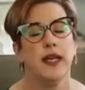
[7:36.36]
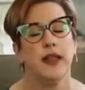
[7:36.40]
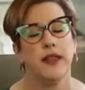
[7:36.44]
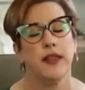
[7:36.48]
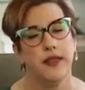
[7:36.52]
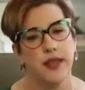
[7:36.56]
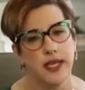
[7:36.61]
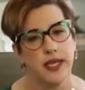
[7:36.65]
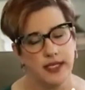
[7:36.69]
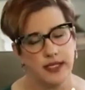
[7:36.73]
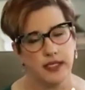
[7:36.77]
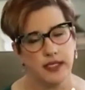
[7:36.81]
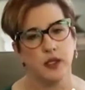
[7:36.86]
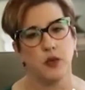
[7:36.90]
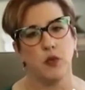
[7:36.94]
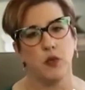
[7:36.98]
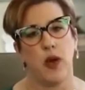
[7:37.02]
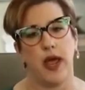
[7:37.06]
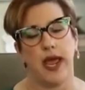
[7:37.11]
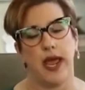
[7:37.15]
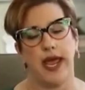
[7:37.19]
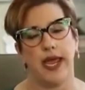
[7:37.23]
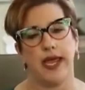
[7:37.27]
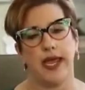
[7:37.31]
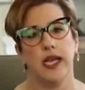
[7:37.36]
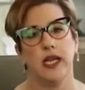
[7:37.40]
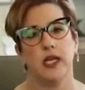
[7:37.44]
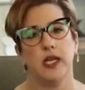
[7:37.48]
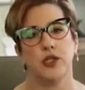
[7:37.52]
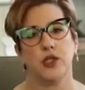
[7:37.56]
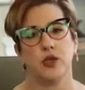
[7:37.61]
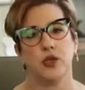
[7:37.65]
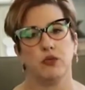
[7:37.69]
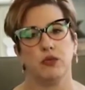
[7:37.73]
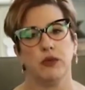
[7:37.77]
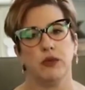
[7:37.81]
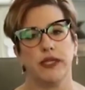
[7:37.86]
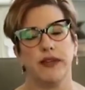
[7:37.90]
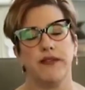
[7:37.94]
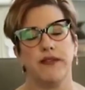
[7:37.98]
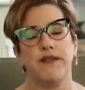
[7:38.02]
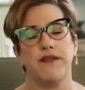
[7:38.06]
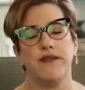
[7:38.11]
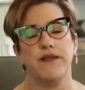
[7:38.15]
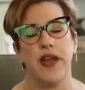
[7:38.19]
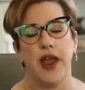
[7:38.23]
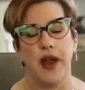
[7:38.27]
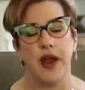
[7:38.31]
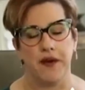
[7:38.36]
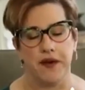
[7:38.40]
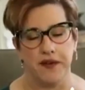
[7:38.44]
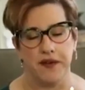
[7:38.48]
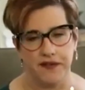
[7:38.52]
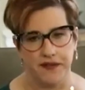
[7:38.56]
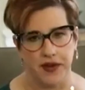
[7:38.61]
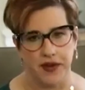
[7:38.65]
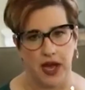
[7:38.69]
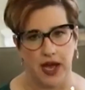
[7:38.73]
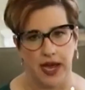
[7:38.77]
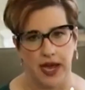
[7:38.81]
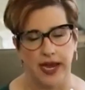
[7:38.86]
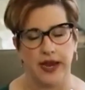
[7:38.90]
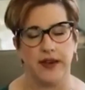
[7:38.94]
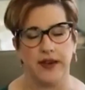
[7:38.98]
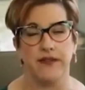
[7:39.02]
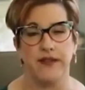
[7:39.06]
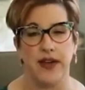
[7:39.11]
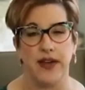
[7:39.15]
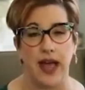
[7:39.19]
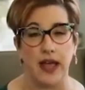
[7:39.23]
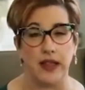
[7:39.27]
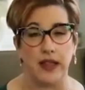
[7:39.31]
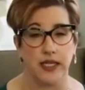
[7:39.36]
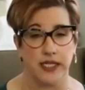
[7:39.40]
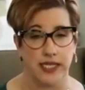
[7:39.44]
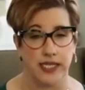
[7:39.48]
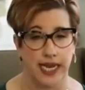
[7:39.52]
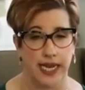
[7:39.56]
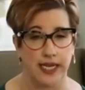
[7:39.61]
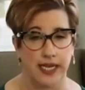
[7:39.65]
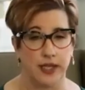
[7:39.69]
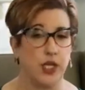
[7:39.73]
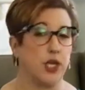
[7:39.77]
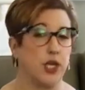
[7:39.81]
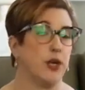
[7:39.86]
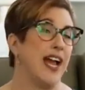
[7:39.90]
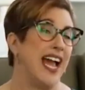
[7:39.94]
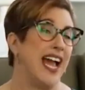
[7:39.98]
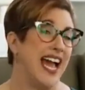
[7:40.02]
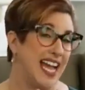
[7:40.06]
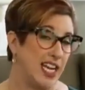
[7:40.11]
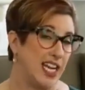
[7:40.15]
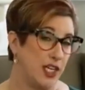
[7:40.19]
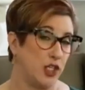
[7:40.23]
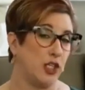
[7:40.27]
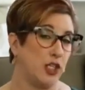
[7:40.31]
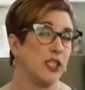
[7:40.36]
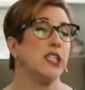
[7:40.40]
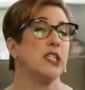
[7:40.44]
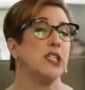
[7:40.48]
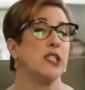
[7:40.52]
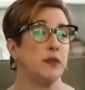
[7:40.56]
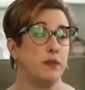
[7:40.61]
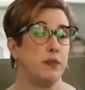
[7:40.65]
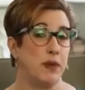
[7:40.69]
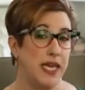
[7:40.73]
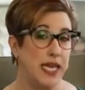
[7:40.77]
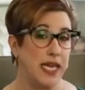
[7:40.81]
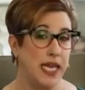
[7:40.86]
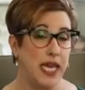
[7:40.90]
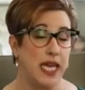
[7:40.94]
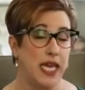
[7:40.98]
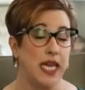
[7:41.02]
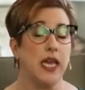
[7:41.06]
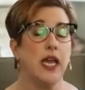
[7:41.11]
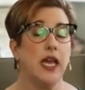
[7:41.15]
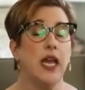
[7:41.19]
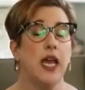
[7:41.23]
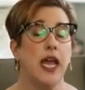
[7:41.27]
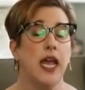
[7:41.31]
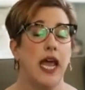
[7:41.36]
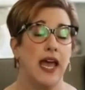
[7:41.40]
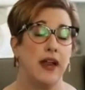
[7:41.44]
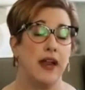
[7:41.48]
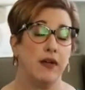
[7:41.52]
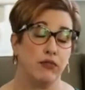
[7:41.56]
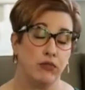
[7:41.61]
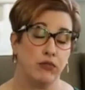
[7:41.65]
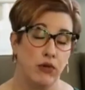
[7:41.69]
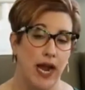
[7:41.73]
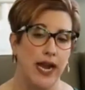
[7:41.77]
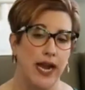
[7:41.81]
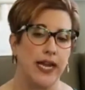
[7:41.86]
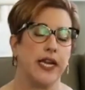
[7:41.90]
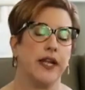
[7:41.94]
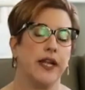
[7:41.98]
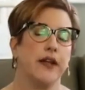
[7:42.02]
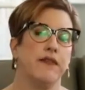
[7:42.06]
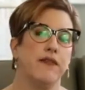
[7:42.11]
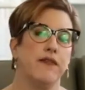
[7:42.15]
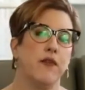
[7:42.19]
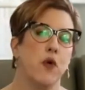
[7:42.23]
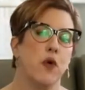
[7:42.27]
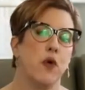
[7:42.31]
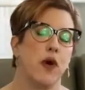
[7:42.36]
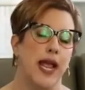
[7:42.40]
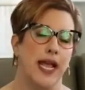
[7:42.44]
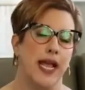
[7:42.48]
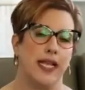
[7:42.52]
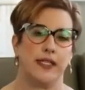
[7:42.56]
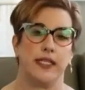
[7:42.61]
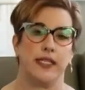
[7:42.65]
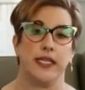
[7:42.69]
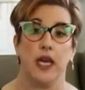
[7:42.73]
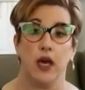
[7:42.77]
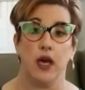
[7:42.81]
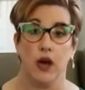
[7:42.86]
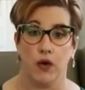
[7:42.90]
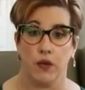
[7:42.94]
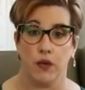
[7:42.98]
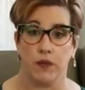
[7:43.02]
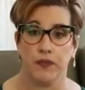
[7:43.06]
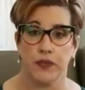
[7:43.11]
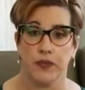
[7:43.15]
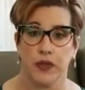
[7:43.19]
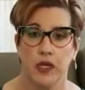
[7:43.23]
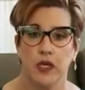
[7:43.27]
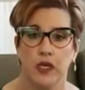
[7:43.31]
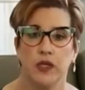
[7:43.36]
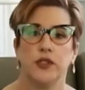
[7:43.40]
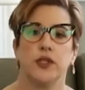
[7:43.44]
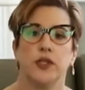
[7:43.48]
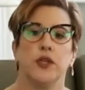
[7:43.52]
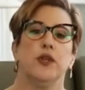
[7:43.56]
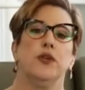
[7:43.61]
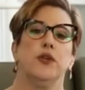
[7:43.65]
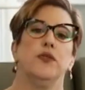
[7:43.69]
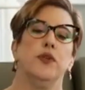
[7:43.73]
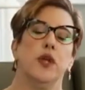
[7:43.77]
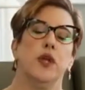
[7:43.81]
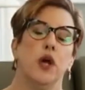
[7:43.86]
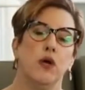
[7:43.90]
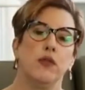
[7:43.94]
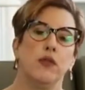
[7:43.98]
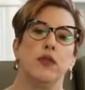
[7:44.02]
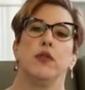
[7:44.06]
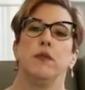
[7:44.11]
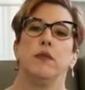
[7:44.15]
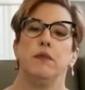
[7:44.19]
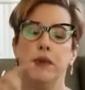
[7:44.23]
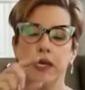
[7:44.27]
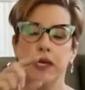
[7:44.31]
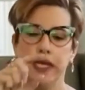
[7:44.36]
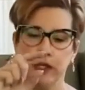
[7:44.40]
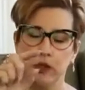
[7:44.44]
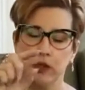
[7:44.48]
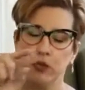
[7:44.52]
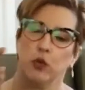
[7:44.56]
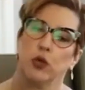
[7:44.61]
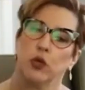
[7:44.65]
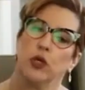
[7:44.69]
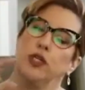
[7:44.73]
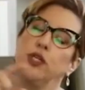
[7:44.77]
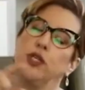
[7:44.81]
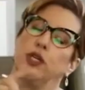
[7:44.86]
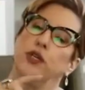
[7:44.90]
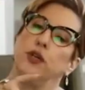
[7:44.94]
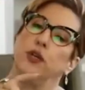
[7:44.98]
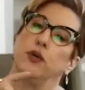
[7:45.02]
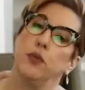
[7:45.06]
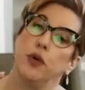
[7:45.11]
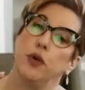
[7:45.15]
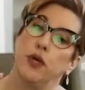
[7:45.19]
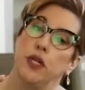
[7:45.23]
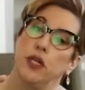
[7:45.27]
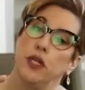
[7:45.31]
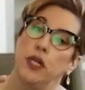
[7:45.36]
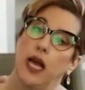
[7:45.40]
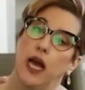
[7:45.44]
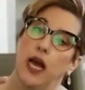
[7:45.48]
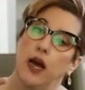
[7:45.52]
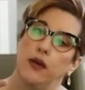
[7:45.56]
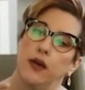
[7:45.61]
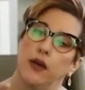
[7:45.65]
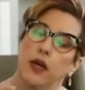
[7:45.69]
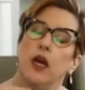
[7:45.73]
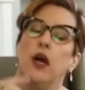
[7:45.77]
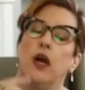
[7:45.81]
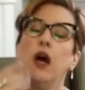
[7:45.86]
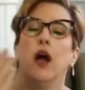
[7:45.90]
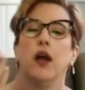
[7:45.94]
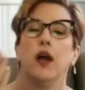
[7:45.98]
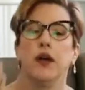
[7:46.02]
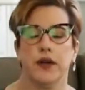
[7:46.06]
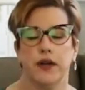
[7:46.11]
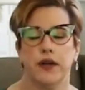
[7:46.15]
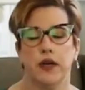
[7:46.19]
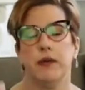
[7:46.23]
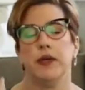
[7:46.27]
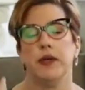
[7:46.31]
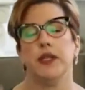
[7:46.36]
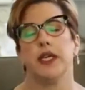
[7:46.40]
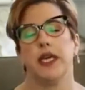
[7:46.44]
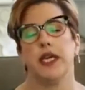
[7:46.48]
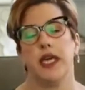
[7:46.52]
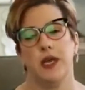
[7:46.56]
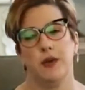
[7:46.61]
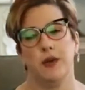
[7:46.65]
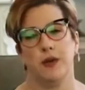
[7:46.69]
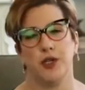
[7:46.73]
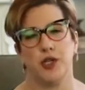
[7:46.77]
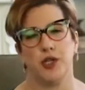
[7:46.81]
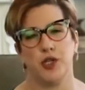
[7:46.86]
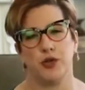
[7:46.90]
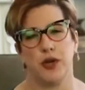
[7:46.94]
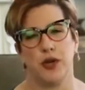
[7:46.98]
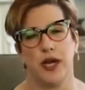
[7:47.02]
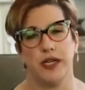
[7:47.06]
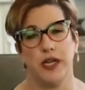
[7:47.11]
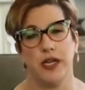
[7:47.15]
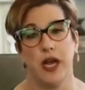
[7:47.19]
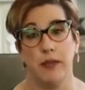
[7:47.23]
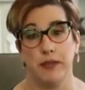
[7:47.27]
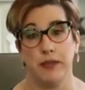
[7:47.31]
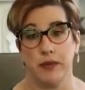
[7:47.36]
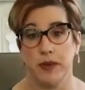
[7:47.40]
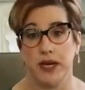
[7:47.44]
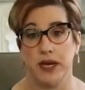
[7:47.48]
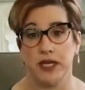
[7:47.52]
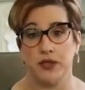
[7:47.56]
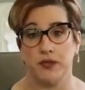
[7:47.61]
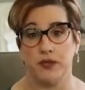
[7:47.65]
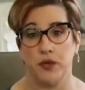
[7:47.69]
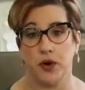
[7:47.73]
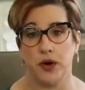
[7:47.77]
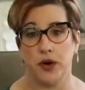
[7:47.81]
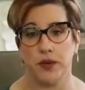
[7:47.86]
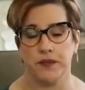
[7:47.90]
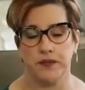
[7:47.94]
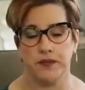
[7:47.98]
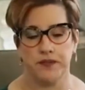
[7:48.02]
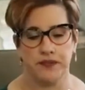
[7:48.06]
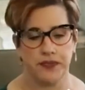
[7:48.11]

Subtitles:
This is a way to really verify and validate that you're actually speaking and writing for SEO. So you know that the biggest words on your word cloud are going to be the keywords you're trying to optimize for.